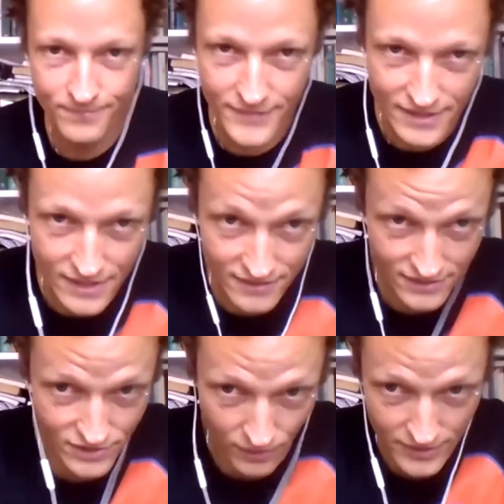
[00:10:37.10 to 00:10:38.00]
This
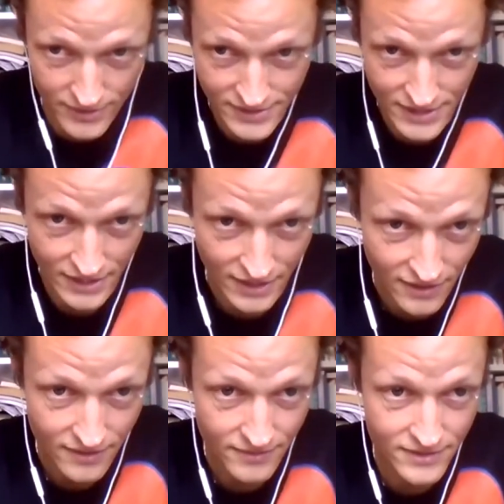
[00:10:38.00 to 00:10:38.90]
story is
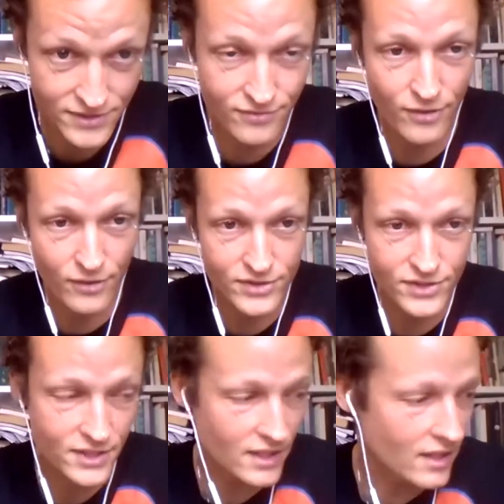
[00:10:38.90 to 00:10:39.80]
the first